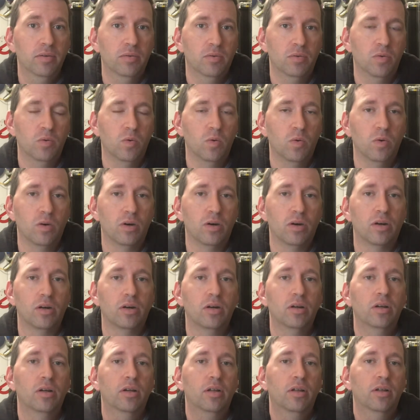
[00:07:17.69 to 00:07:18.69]
Or
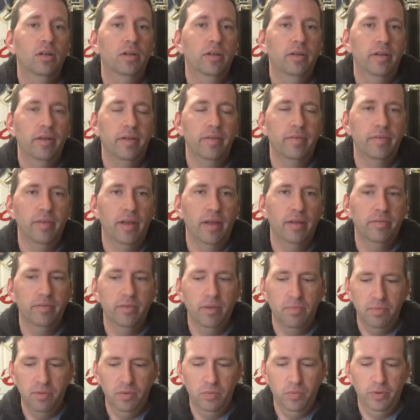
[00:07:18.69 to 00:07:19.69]
is that
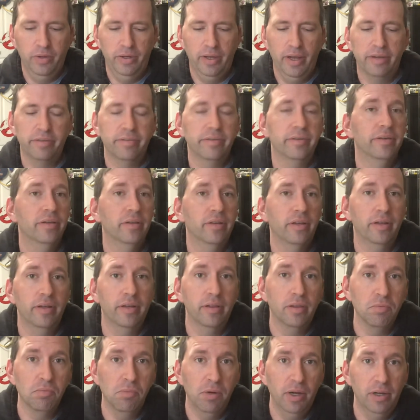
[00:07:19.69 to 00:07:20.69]
something where you accidentally hit
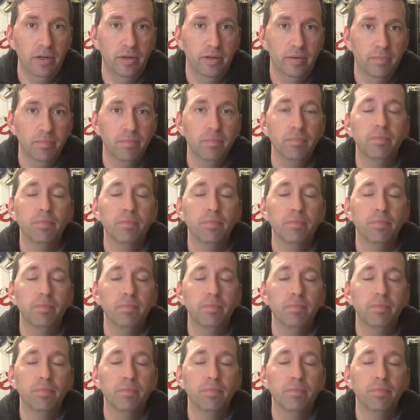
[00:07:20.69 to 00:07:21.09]
the button